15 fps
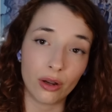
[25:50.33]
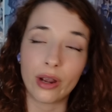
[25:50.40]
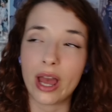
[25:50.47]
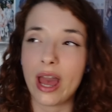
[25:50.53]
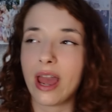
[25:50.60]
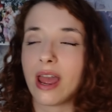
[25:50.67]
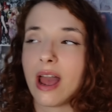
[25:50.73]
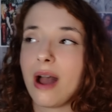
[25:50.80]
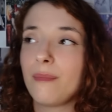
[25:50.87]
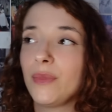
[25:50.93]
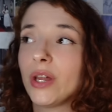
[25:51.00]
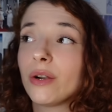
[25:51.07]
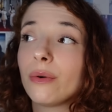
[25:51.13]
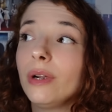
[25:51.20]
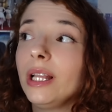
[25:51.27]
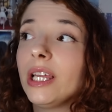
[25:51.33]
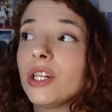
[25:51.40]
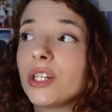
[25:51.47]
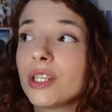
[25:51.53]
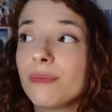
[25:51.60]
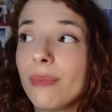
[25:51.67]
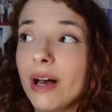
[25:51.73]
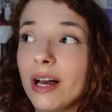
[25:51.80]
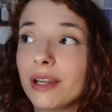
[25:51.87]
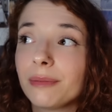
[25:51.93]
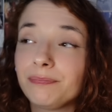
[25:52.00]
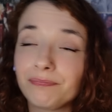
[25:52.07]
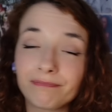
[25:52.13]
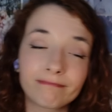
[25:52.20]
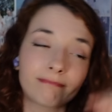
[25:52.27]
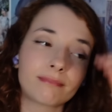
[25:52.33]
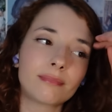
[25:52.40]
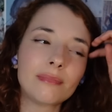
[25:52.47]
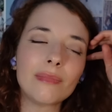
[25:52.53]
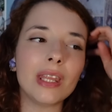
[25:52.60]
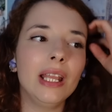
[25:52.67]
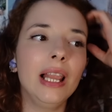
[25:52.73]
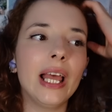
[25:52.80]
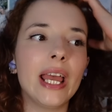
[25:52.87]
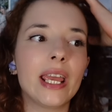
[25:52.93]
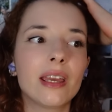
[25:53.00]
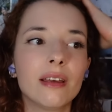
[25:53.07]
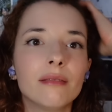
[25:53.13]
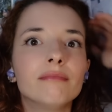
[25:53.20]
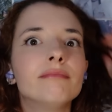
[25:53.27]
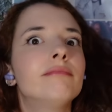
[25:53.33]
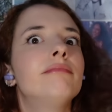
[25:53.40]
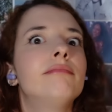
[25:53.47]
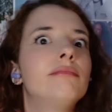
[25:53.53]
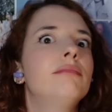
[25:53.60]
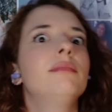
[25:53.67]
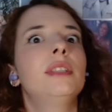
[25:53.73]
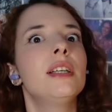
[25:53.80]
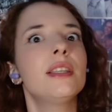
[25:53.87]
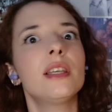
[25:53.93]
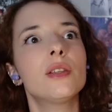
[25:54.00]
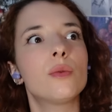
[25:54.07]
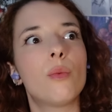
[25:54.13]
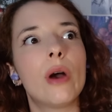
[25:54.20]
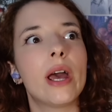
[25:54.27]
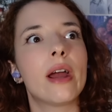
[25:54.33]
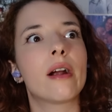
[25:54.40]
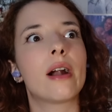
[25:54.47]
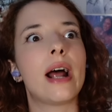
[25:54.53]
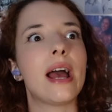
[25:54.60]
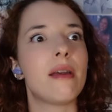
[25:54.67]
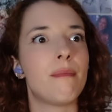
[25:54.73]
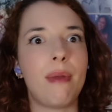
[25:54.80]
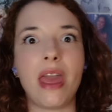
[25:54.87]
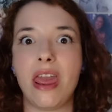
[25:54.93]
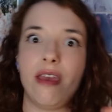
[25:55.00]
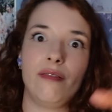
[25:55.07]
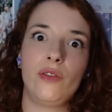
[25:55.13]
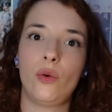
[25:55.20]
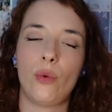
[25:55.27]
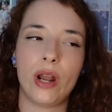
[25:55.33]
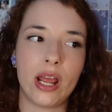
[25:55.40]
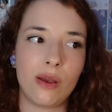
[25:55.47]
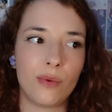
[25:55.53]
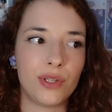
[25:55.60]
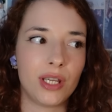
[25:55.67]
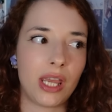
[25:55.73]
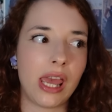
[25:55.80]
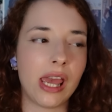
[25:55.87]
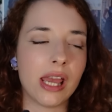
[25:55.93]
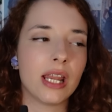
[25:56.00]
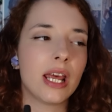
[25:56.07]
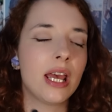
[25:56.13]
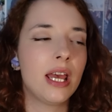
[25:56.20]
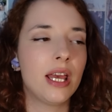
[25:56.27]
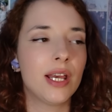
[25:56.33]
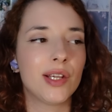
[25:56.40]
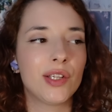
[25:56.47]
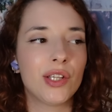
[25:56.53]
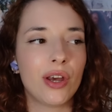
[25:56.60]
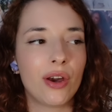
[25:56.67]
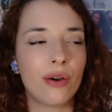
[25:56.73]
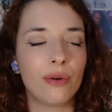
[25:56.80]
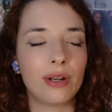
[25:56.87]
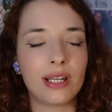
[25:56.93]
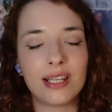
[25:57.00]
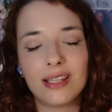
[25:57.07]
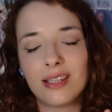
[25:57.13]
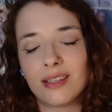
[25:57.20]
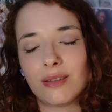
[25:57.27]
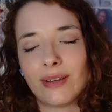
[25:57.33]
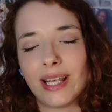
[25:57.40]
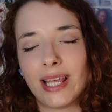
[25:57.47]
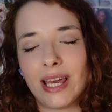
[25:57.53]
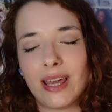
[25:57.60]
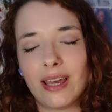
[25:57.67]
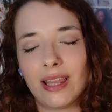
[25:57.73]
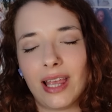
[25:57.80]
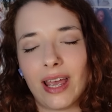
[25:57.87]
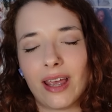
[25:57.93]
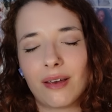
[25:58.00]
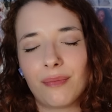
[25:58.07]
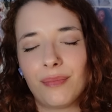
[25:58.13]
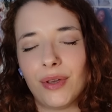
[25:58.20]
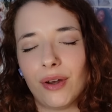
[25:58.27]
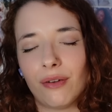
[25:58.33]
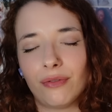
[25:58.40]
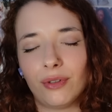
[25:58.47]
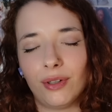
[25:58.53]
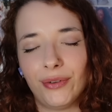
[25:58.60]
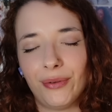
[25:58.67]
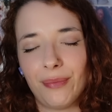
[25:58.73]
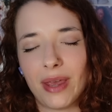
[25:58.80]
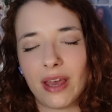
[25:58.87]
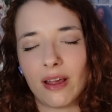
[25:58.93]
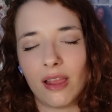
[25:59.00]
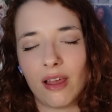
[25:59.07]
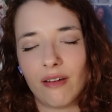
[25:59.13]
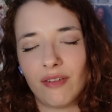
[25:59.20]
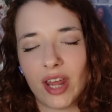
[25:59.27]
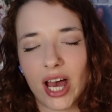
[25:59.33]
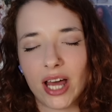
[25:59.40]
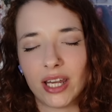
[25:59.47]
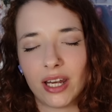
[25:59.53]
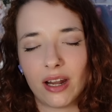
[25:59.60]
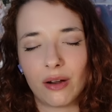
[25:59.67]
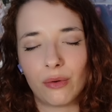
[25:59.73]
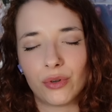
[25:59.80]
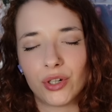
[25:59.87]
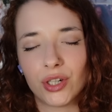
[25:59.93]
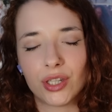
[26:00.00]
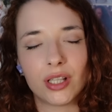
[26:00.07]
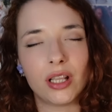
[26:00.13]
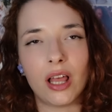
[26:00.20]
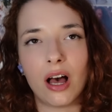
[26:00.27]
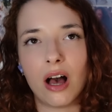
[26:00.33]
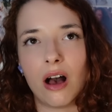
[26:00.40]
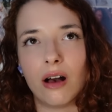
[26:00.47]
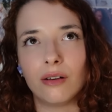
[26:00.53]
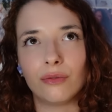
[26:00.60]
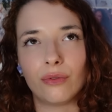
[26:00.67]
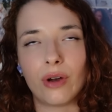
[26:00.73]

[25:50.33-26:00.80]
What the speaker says: okay? I'm not religious, but like, this is where I bathed when I was a kid. So this is really like beautiful to me. I love that, and I just love